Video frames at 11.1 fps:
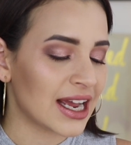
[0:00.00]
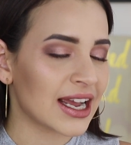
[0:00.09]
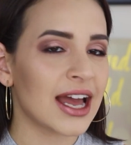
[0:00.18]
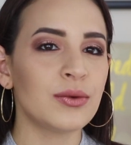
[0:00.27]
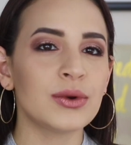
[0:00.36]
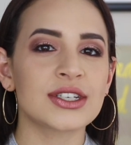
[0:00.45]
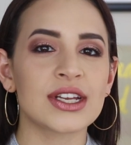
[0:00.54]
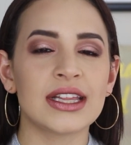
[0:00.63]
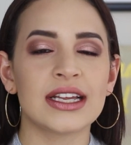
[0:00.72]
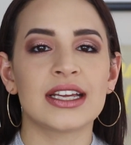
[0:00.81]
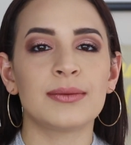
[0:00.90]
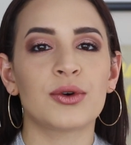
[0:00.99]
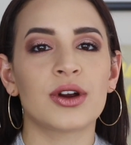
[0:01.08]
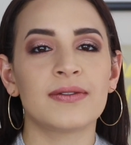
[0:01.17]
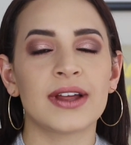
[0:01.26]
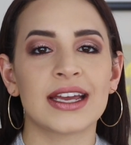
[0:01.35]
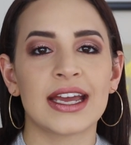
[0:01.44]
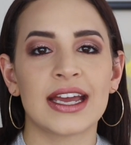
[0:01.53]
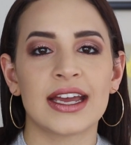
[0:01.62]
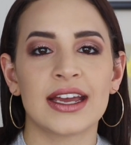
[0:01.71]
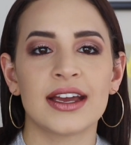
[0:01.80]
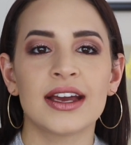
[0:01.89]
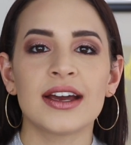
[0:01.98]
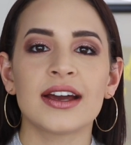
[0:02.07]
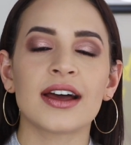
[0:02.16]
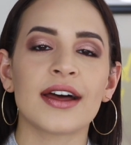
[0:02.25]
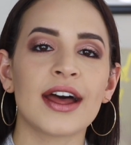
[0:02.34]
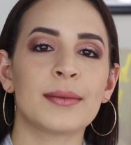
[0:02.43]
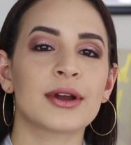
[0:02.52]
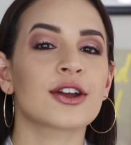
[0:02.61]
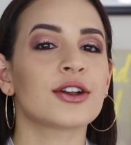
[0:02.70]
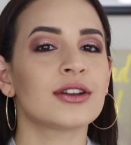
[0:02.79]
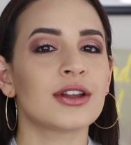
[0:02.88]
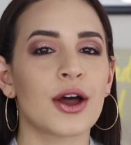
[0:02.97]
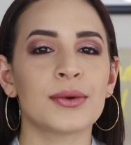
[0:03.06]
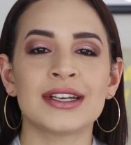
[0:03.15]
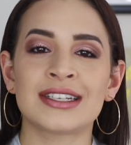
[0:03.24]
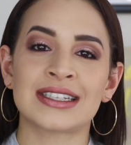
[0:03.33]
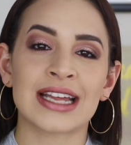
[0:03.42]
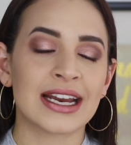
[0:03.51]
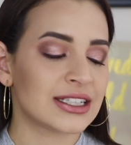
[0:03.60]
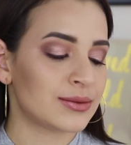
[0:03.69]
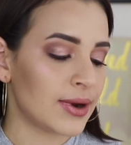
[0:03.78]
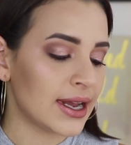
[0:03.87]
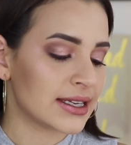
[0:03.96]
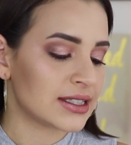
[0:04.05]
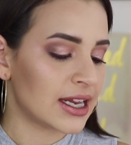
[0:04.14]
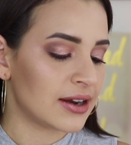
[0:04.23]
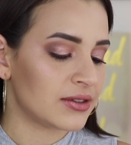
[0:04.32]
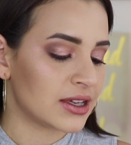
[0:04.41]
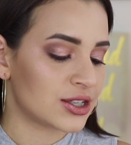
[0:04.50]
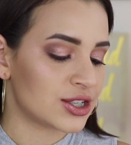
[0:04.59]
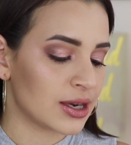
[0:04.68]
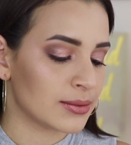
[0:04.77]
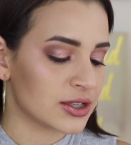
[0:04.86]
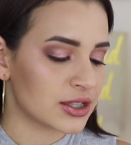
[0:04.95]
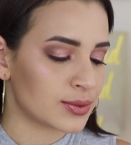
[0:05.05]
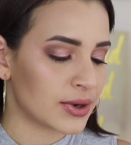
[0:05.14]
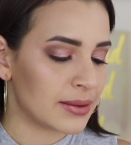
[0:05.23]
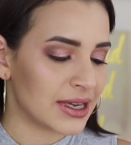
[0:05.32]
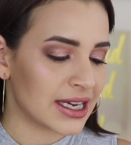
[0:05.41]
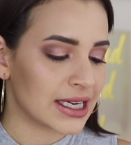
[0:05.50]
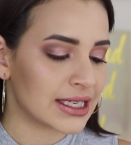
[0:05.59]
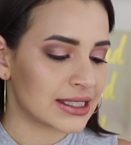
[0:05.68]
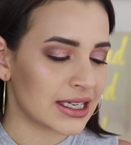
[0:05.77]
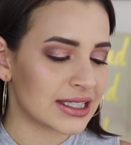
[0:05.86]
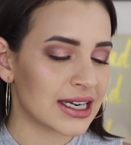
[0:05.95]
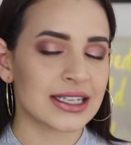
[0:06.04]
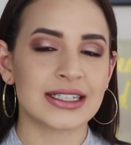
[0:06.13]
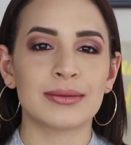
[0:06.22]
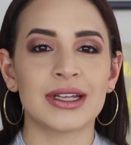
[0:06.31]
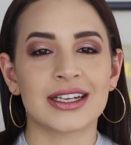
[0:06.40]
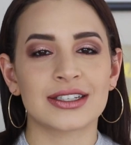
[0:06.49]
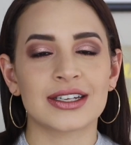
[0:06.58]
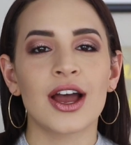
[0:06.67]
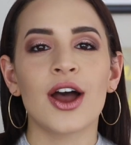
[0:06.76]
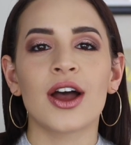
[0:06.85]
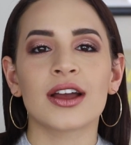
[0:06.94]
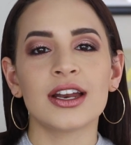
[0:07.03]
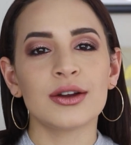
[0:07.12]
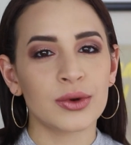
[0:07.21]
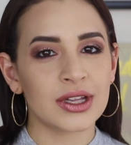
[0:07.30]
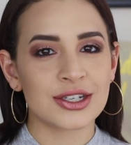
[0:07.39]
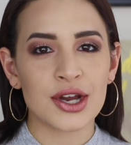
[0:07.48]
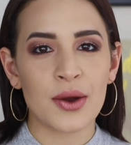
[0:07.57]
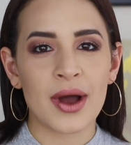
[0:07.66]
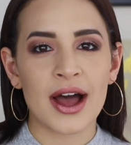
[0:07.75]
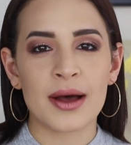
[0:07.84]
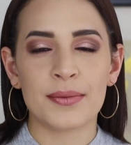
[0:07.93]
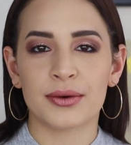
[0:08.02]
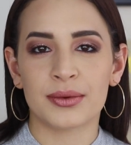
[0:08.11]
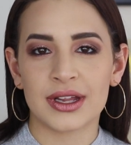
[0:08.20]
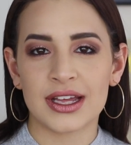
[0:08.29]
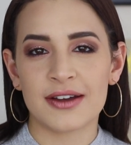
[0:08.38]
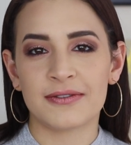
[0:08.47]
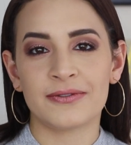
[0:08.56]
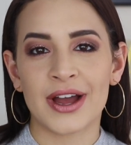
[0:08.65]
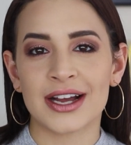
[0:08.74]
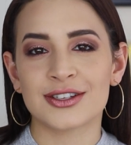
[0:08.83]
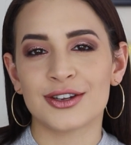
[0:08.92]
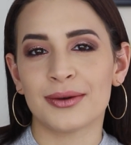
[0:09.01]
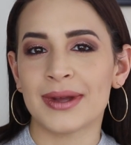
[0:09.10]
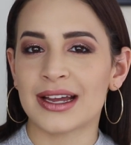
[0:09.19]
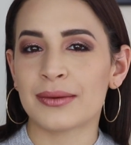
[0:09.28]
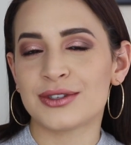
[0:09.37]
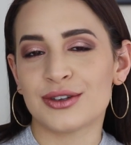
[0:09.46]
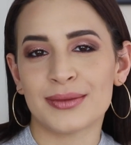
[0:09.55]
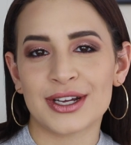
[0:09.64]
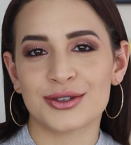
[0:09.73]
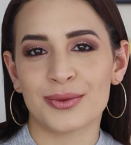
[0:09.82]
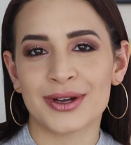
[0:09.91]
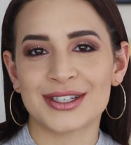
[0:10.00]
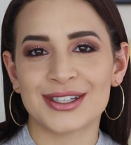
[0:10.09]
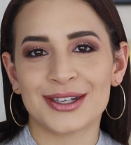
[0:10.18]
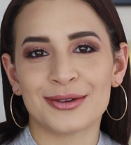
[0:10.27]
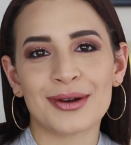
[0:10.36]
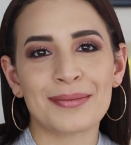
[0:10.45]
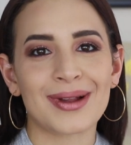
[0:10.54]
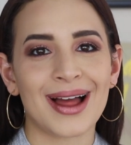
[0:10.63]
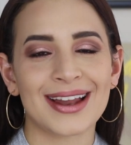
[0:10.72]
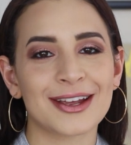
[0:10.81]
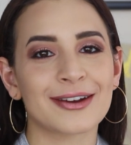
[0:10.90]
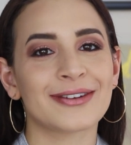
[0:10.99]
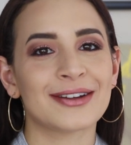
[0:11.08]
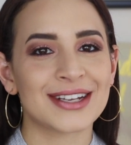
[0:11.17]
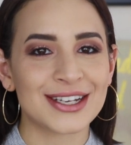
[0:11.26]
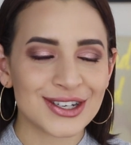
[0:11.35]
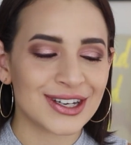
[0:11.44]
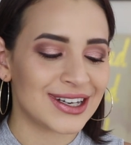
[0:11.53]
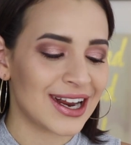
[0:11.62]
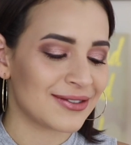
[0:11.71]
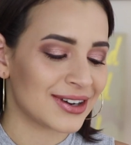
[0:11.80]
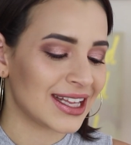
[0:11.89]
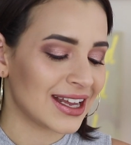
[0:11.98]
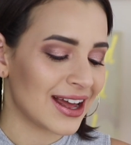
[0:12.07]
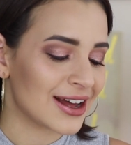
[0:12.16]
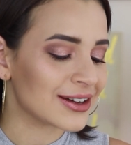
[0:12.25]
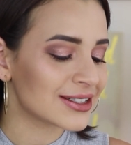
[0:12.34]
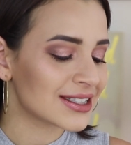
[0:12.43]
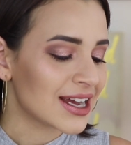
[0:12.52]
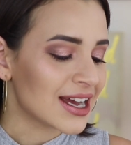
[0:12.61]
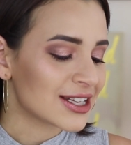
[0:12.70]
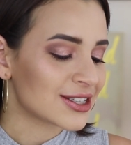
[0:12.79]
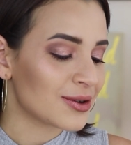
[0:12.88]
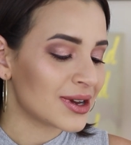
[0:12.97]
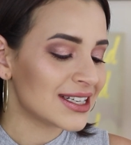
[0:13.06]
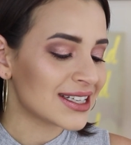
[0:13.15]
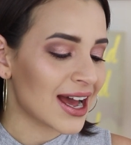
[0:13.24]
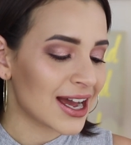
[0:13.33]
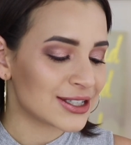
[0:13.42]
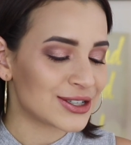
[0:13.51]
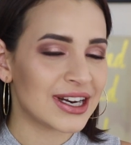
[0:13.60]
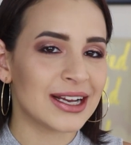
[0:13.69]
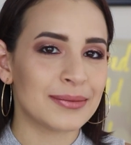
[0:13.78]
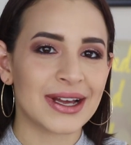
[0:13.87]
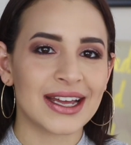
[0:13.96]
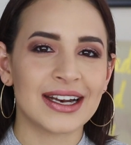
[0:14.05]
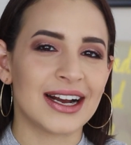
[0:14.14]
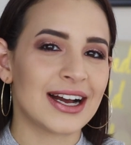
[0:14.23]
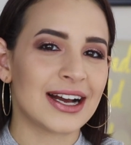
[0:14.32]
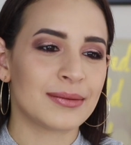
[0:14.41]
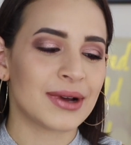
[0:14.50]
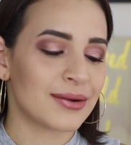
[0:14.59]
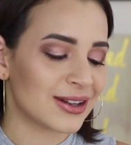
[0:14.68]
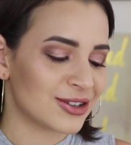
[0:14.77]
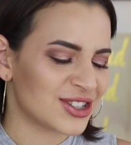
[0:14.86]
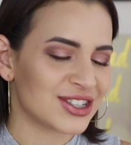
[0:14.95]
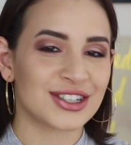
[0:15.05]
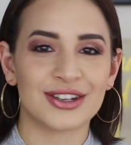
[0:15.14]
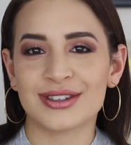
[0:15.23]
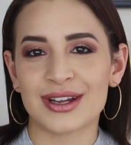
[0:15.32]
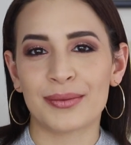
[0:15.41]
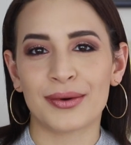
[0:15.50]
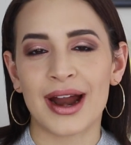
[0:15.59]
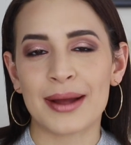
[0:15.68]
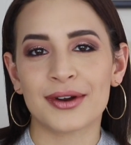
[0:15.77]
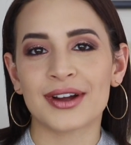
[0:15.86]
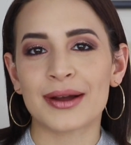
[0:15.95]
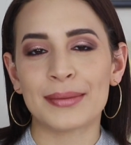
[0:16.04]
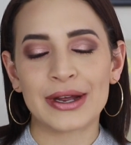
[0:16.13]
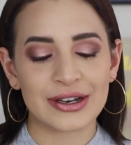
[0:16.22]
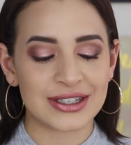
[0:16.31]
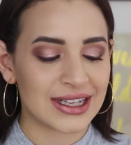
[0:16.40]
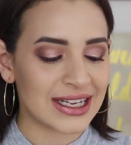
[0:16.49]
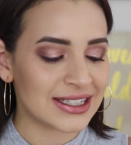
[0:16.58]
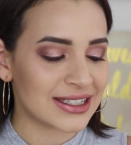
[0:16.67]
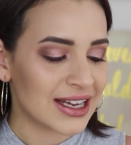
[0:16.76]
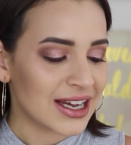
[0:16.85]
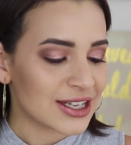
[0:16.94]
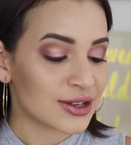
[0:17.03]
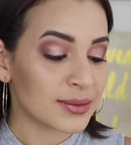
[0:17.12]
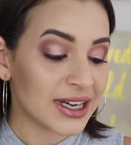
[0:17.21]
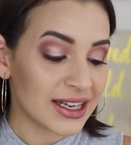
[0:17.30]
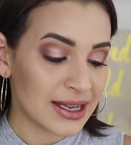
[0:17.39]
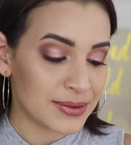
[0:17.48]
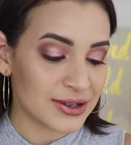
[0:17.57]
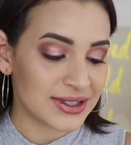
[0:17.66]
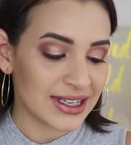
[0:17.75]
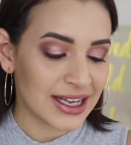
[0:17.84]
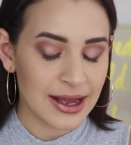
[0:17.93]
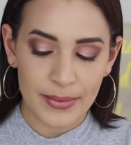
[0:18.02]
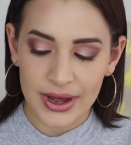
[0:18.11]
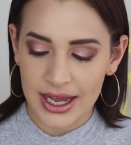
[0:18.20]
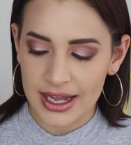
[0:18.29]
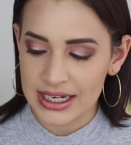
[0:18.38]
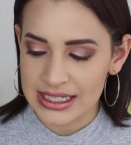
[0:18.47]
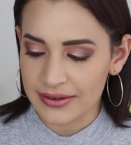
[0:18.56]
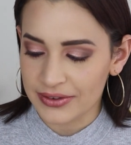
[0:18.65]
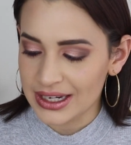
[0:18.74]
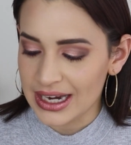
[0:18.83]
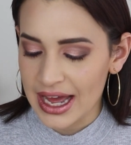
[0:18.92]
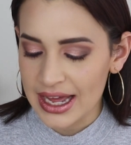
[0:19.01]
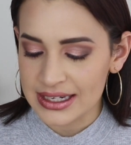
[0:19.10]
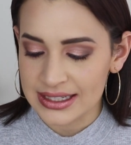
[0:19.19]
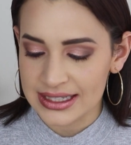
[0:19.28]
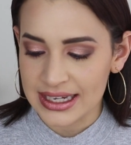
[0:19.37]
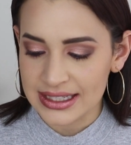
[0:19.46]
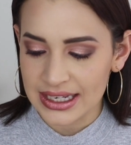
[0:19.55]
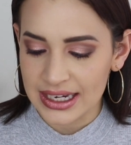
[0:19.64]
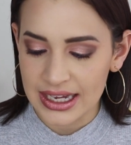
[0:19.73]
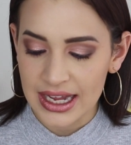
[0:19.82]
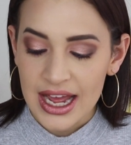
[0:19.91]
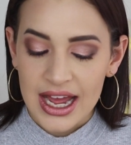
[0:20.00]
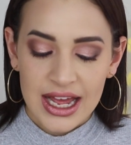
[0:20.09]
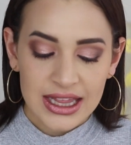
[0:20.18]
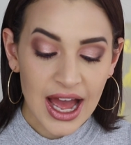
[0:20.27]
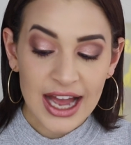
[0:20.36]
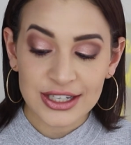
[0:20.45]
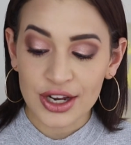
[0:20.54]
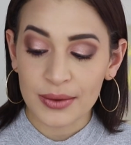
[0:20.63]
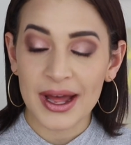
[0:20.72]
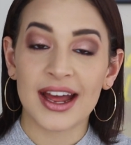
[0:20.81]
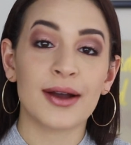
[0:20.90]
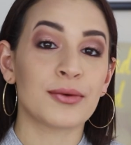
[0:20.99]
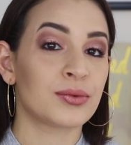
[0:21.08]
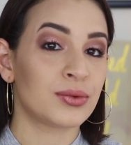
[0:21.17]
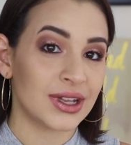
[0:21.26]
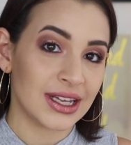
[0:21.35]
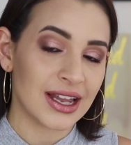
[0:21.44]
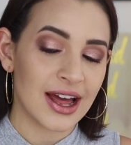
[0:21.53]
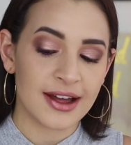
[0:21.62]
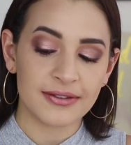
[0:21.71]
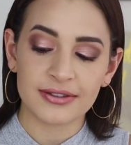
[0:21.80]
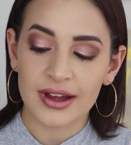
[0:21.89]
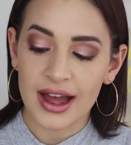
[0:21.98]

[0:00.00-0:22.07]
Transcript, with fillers: I kind of wish that they did more of like a um, glowy setting spray instead of the shimmer spray because it's not something that's gonna really show up or really affect your makeup too much once you apply like your foundation and everything else. So it is hydrating, but um, I rather just use a primer compared to this. So I'm gonna keep using it, but definitely not a necessity the eyeshadow palette. Really love.